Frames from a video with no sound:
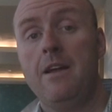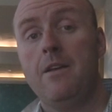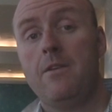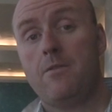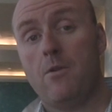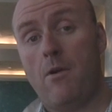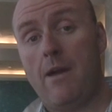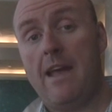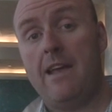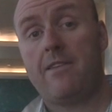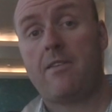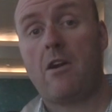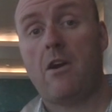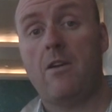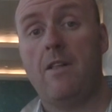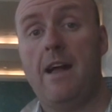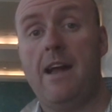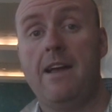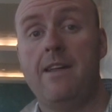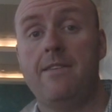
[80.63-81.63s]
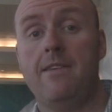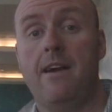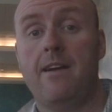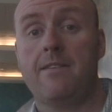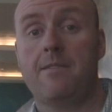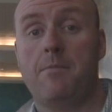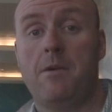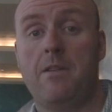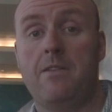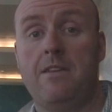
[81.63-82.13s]
So Hays Carlyon
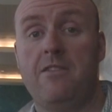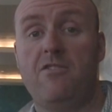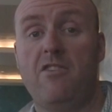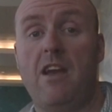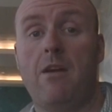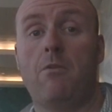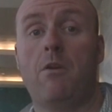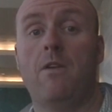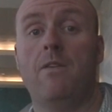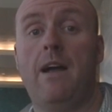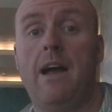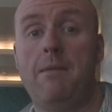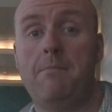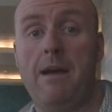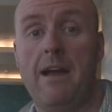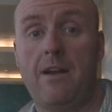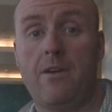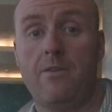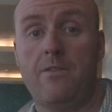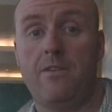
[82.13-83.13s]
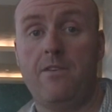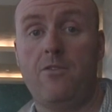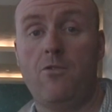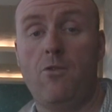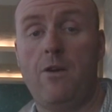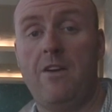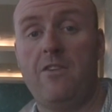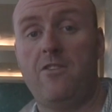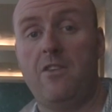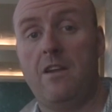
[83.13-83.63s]
talks about the Jaguar linebacker
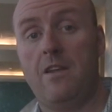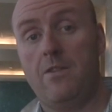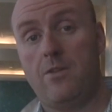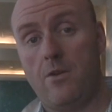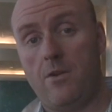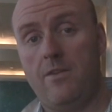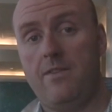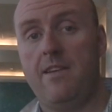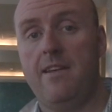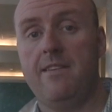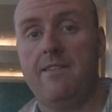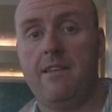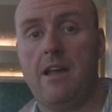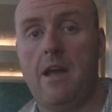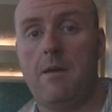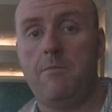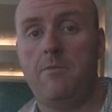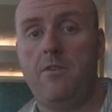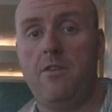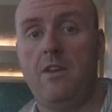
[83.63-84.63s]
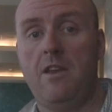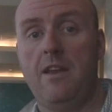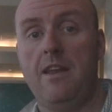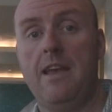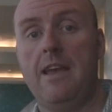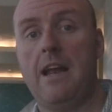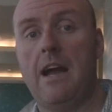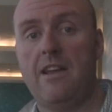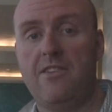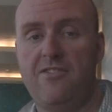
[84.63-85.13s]
situation in Thursday's Times Union
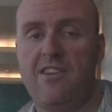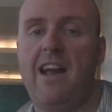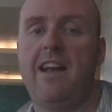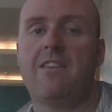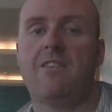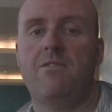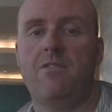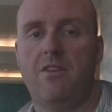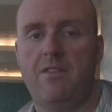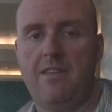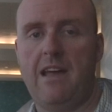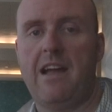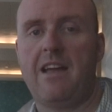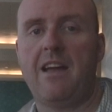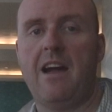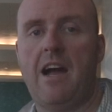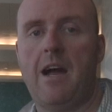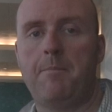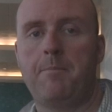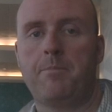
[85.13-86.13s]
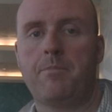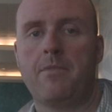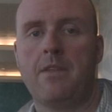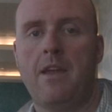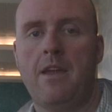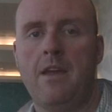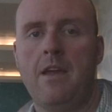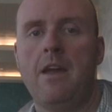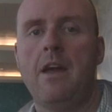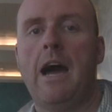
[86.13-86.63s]
and on
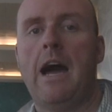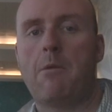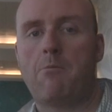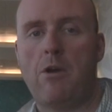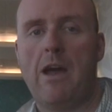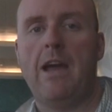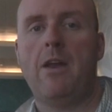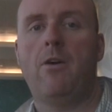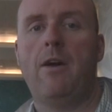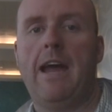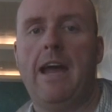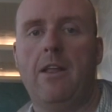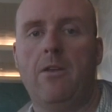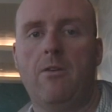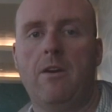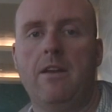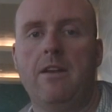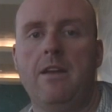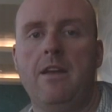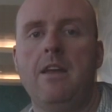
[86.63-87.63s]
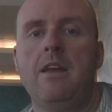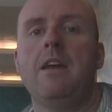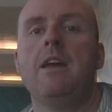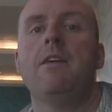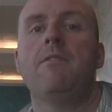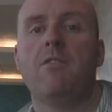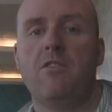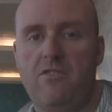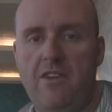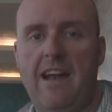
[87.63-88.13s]
Jacksonville.com. I'm Ryan
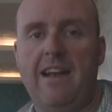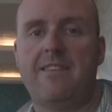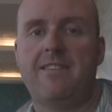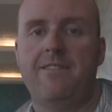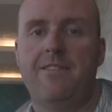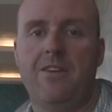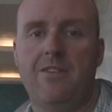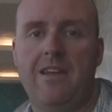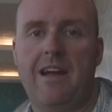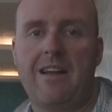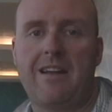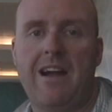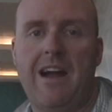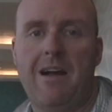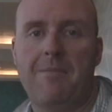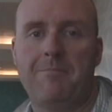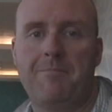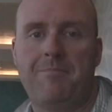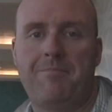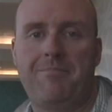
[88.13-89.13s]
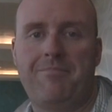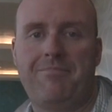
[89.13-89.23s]
O'Halloran for Jacksonville.com.